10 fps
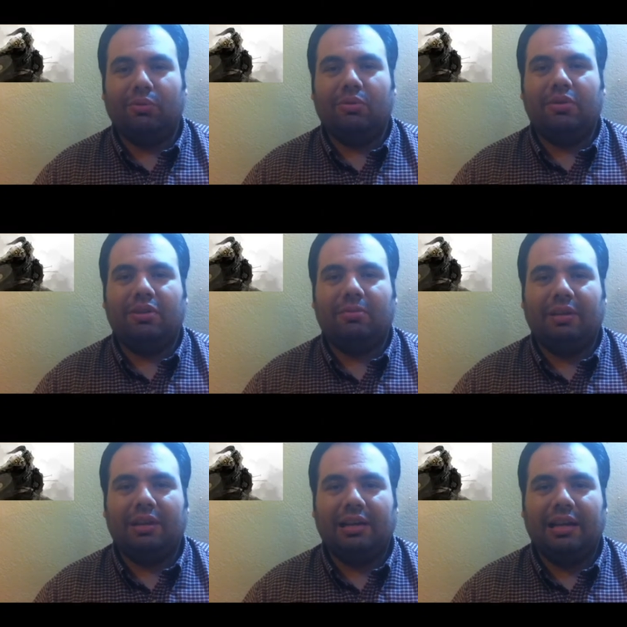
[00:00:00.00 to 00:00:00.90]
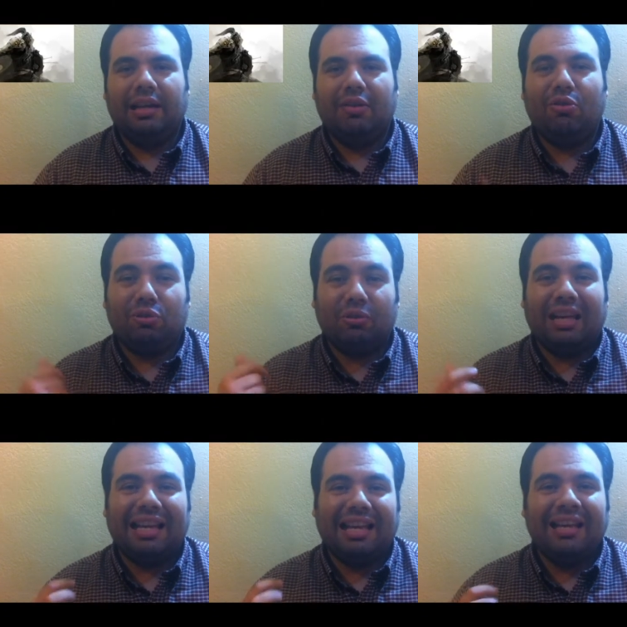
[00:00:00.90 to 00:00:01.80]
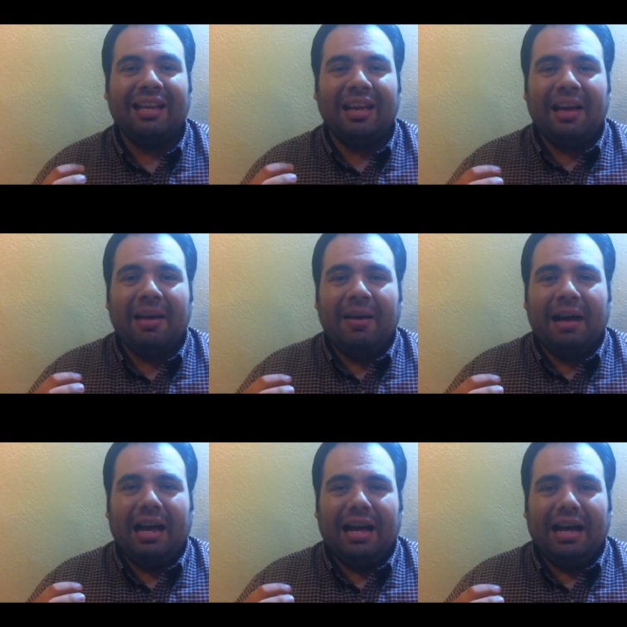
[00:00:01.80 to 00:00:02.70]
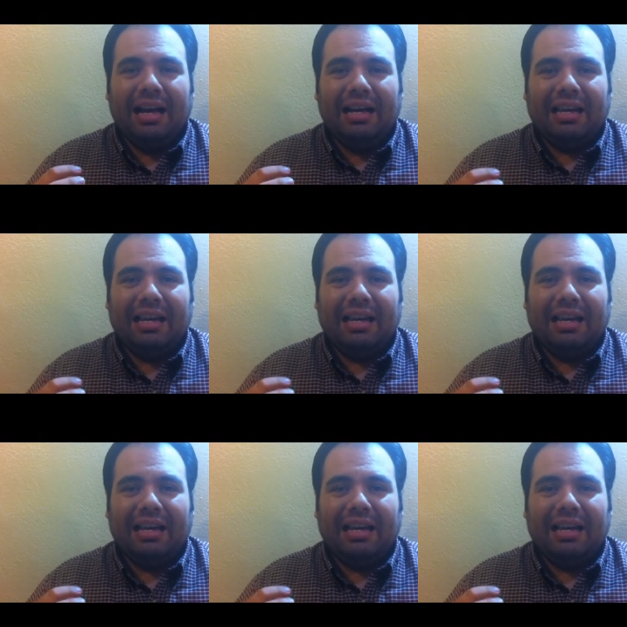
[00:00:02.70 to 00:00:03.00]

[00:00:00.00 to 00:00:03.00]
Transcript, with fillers: towards him, uh, and also like a, uh,